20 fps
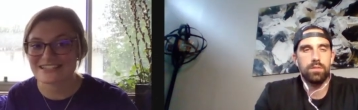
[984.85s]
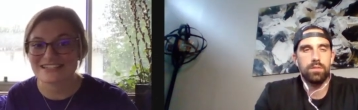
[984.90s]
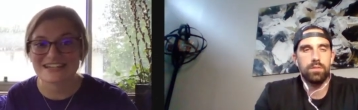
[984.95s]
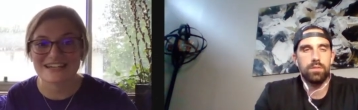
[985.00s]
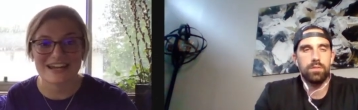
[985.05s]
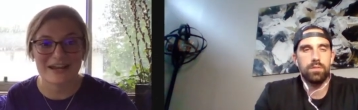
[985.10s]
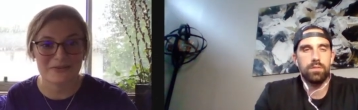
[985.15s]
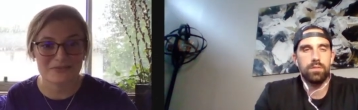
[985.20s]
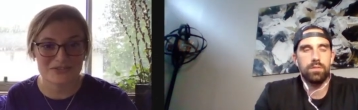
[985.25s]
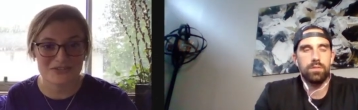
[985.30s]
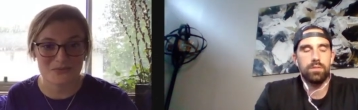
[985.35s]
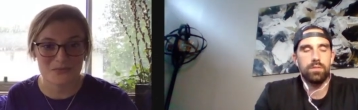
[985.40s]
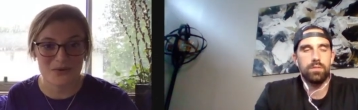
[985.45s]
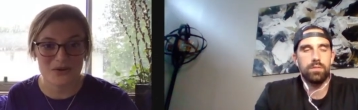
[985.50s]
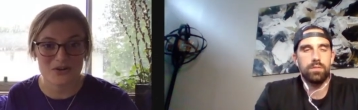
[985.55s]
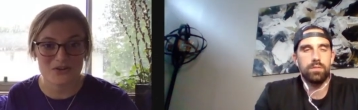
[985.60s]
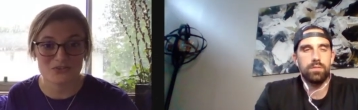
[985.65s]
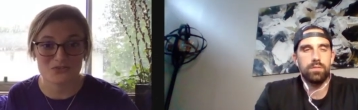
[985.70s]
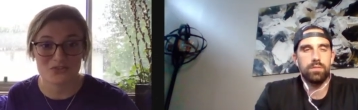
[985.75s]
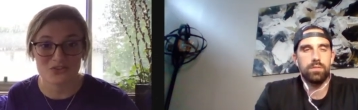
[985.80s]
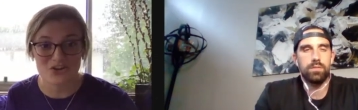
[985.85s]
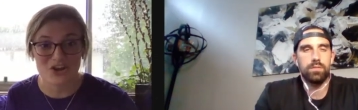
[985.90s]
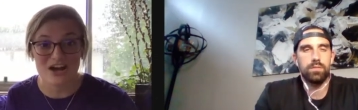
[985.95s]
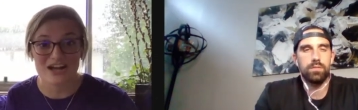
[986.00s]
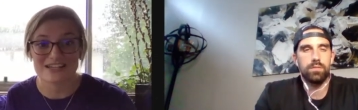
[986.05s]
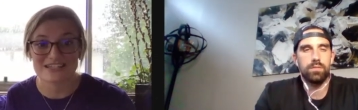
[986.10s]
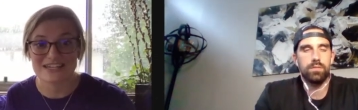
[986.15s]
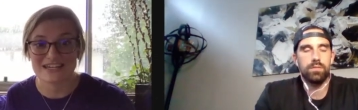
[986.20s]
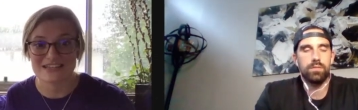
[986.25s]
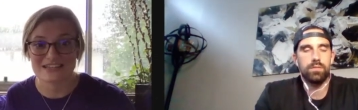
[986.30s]
Speaker 1: and announce the winners for the
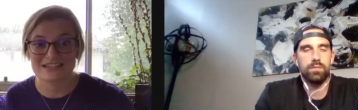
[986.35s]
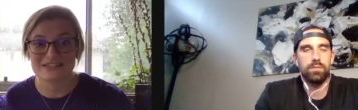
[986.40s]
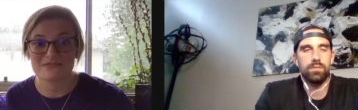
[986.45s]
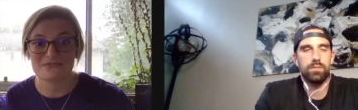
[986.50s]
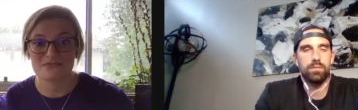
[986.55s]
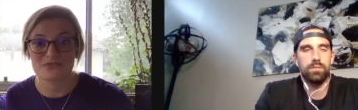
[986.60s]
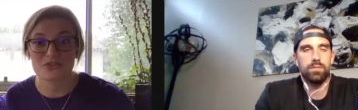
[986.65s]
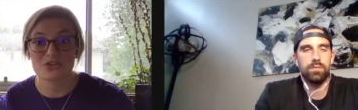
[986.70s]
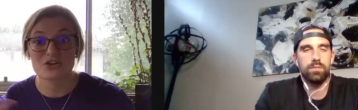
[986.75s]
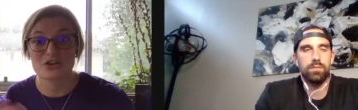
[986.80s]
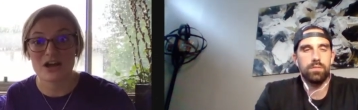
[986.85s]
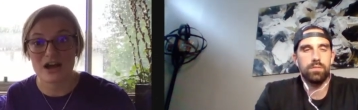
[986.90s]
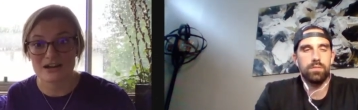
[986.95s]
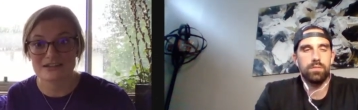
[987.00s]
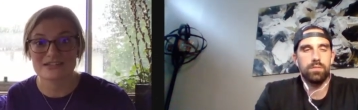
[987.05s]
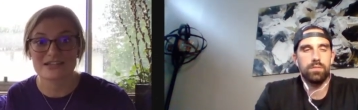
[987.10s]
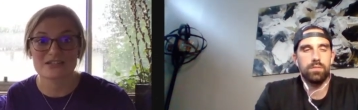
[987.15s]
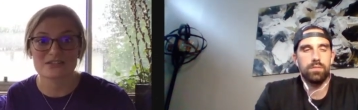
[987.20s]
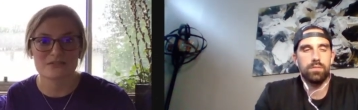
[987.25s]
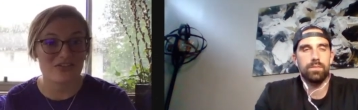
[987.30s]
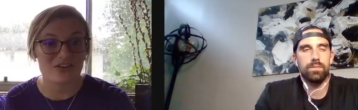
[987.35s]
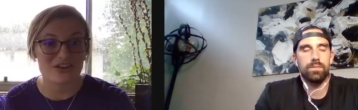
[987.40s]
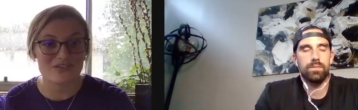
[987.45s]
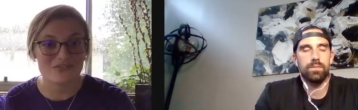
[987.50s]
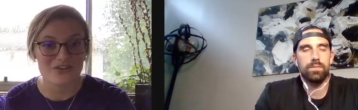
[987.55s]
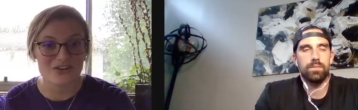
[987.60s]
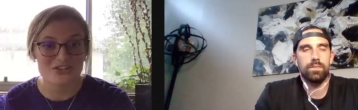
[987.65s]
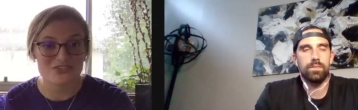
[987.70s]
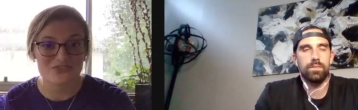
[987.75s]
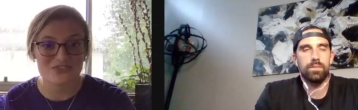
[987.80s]
contest for the contest
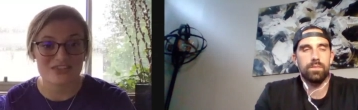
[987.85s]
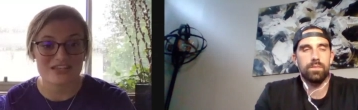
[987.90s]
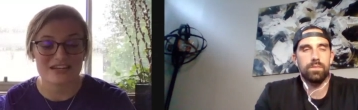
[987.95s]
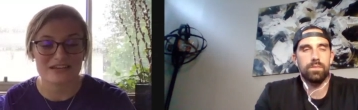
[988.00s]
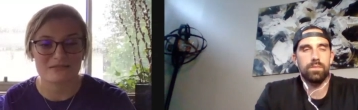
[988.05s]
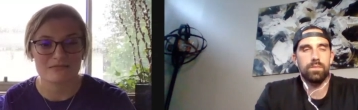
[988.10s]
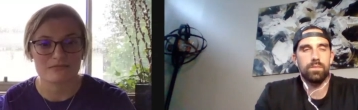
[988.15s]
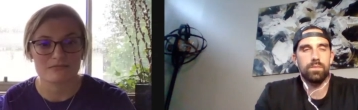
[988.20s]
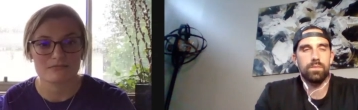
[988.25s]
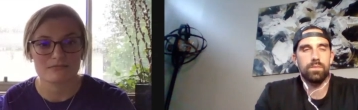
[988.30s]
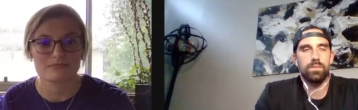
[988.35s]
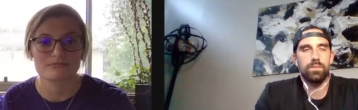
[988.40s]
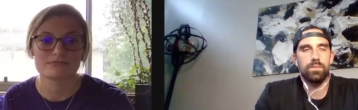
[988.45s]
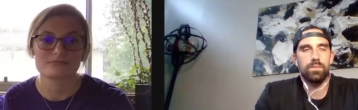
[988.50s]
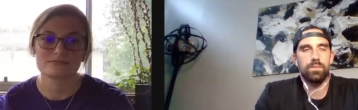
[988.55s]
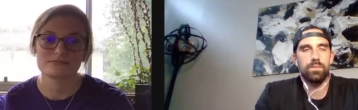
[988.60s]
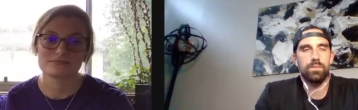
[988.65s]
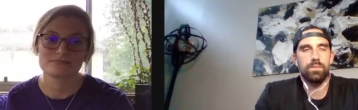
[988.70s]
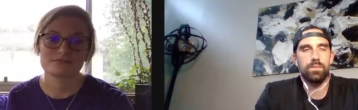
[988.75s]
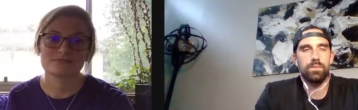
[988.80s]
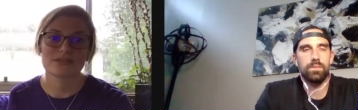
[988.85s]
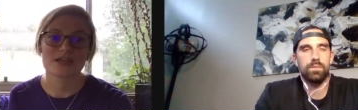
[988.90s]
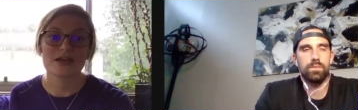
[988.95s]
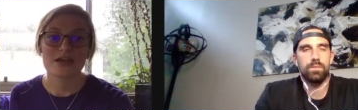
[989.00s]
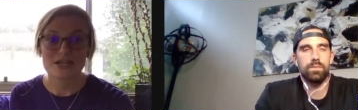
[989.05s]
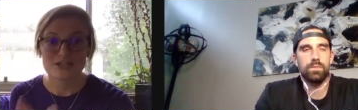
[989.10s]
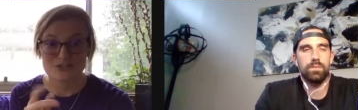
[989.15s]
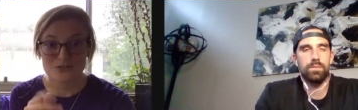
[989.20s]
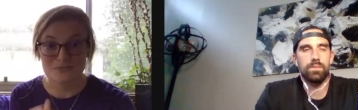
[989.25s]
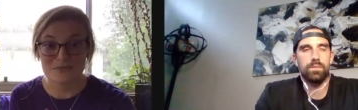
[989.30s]
31st for the
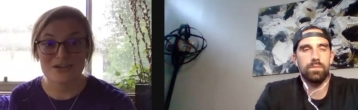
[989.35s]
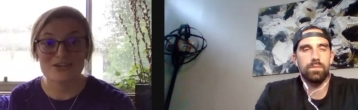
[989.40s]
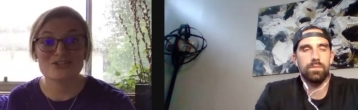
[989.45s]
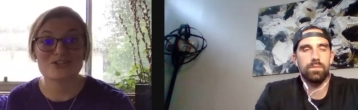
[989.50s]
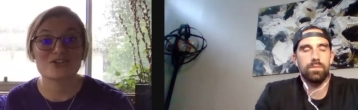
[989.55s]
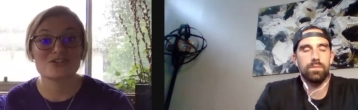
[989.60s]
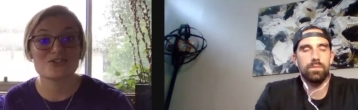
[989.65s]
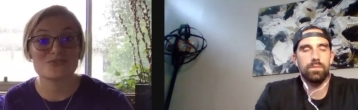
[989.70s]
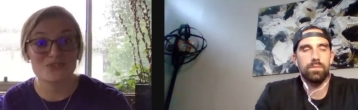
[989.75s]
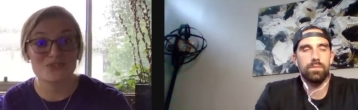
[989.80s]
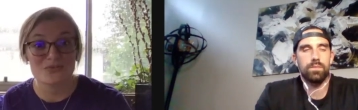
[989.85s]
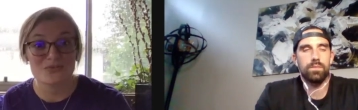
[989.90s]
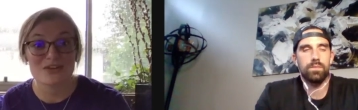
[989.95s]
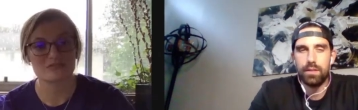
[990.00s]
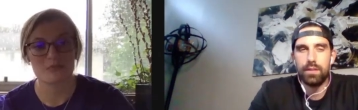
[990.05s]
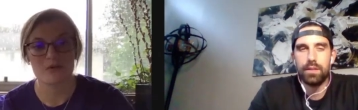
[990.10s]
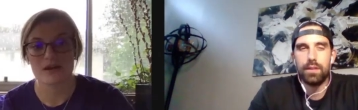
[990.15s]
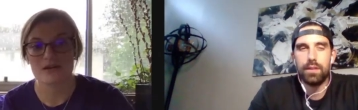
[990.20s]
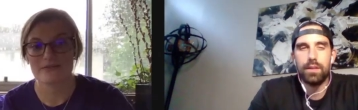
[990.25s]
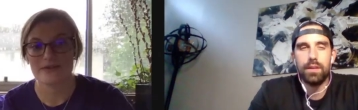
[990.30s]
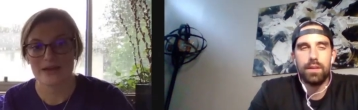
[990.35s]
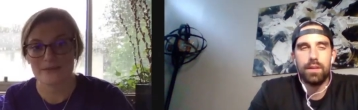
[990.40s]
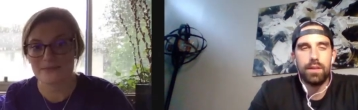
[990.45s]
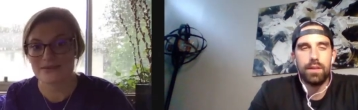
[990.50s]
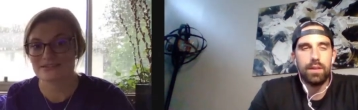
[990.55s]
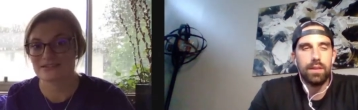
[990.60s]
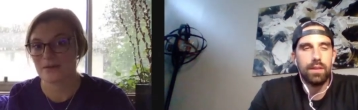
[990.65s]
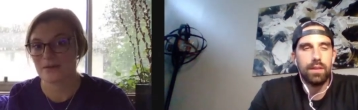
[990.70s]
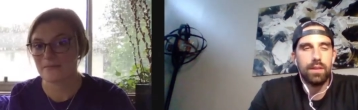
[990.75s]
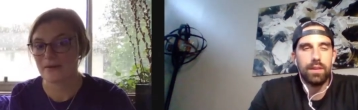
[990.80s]
so make sure you tune in. If I
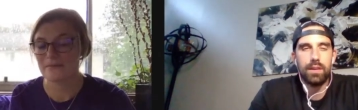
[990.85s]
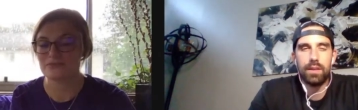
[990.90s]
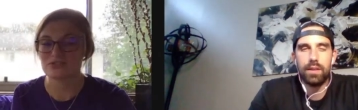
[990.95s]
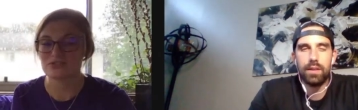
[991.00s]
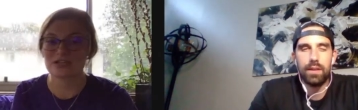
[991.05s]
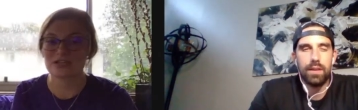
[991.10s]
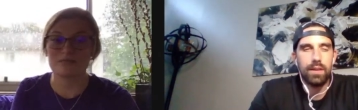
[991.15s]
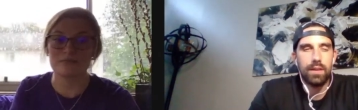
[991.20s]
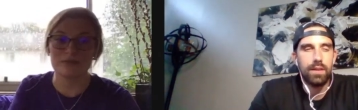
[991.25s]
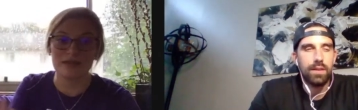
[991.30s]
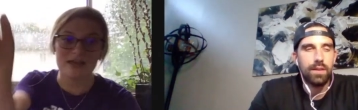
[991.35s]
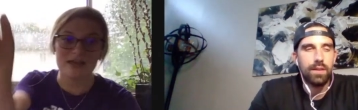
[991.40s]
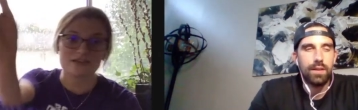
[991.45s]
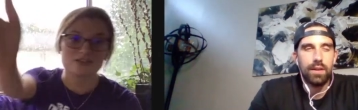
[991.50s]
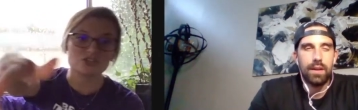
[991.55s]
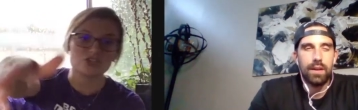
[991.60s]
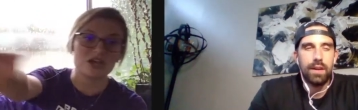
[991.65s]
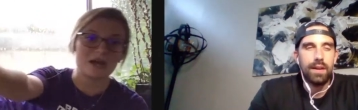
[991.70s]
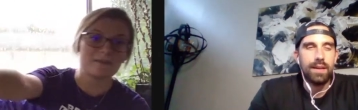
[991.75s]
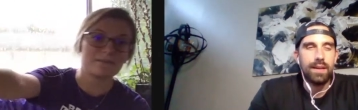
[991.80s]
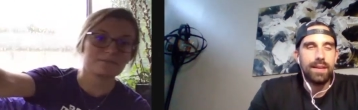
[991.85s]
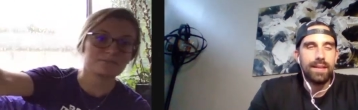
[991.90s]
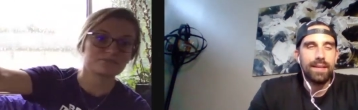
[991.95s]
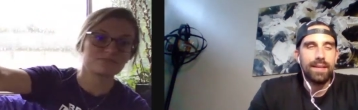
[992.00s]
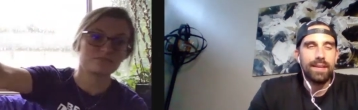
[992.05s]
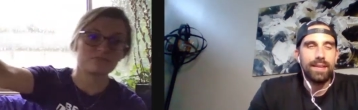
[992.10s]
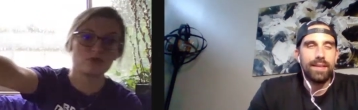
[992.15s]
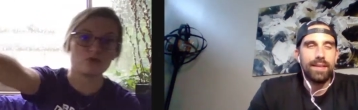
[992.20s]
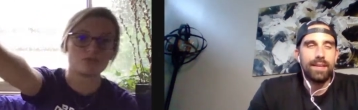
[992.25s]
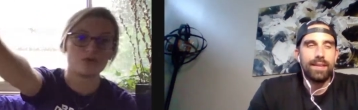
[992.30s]
mess up, I'm just gonna be like, chop,
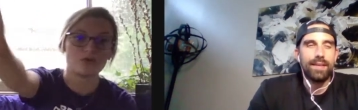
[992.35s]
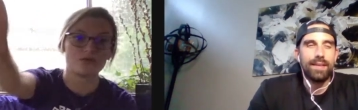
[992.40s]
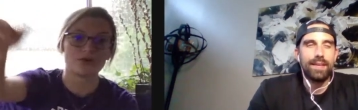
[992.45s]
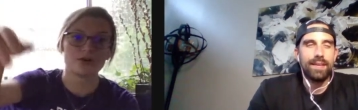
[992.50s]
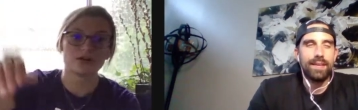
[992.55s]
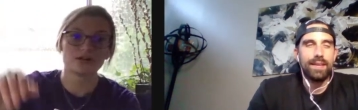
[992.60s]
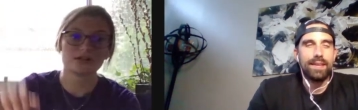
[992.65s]
move over.